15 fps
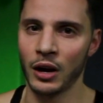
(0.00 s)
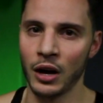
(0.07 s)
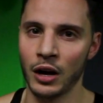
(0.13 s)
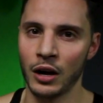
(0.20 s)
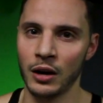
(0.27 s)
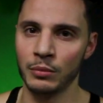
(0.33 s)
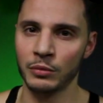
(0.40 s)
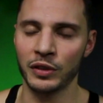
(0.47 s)

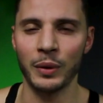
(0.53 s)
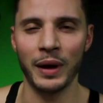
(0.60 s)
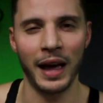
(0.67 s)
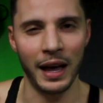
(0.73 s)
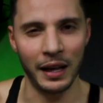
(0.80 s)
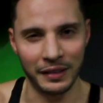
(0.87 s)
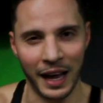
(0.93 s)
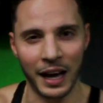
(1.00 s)
so
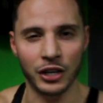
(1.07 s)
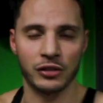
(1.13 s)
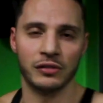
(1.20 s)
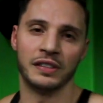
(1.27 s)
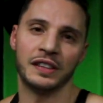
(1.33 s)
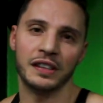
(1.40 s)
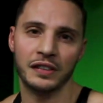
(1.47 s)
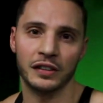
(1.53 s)
it's extra
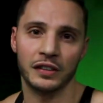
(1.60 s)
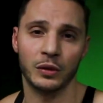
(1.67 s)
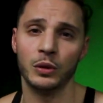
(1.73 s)
resistance.